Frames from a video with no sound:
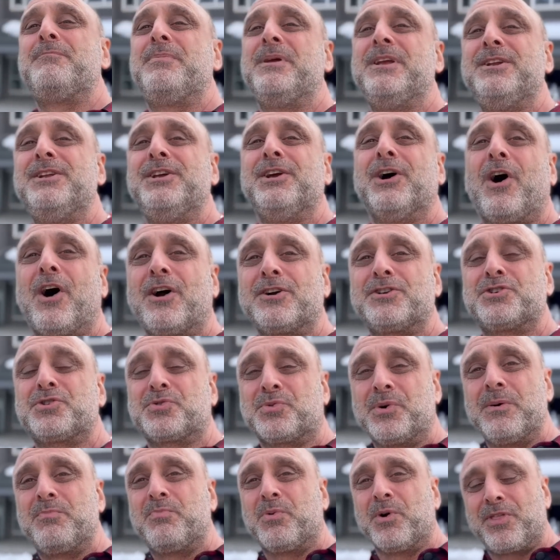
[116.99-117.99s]
BDR
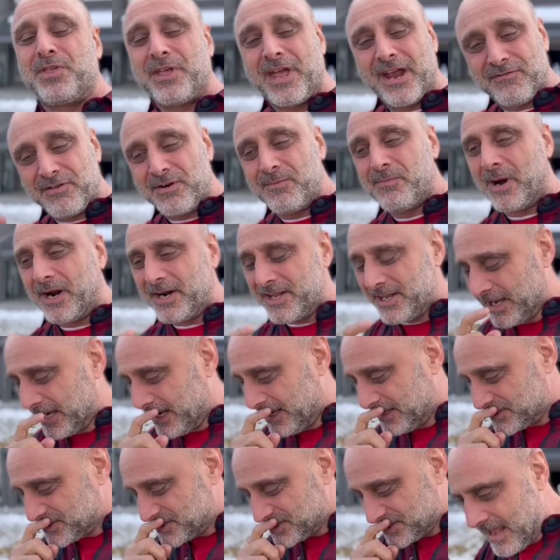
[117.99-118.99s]
trip with everybody
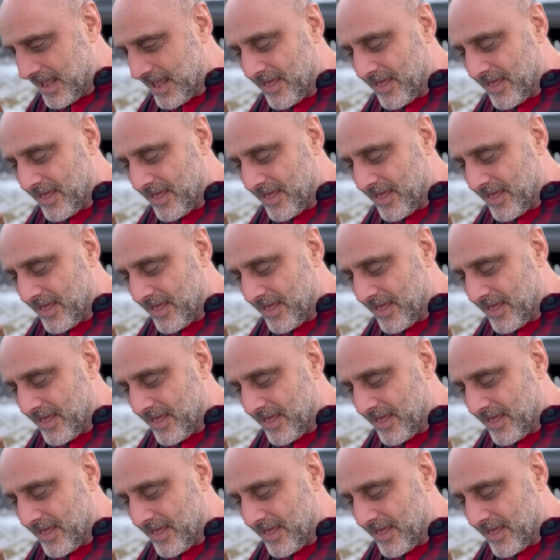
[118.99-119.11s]
else.